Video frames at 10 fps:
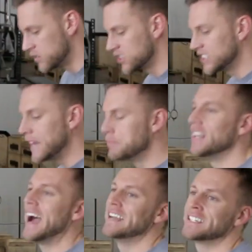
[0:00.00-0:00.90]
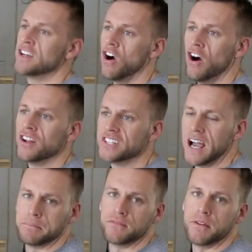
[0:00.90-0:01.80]
stabilizing on
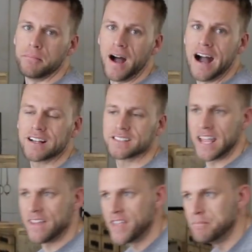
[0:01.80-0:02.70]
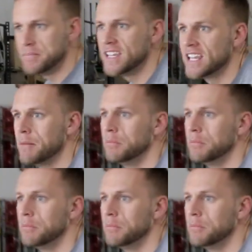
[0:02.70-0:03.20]
top of the box and then being